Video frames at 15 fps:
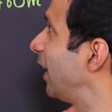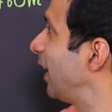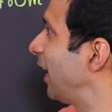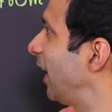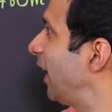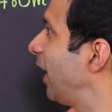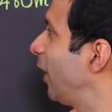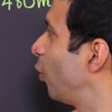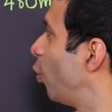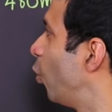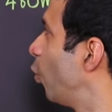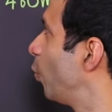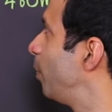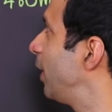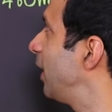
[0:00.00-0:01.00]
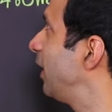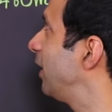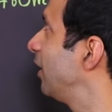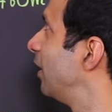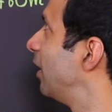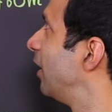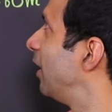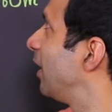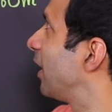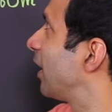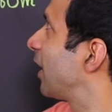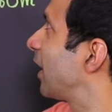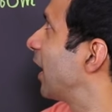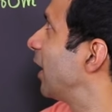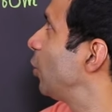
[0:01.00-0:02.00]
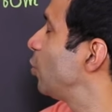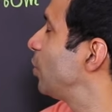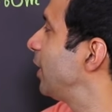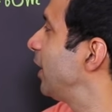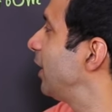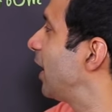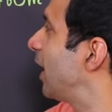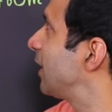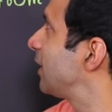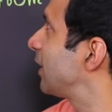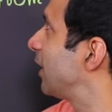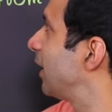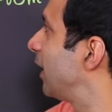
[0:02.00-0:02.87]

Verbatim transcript: AOB. Can you see that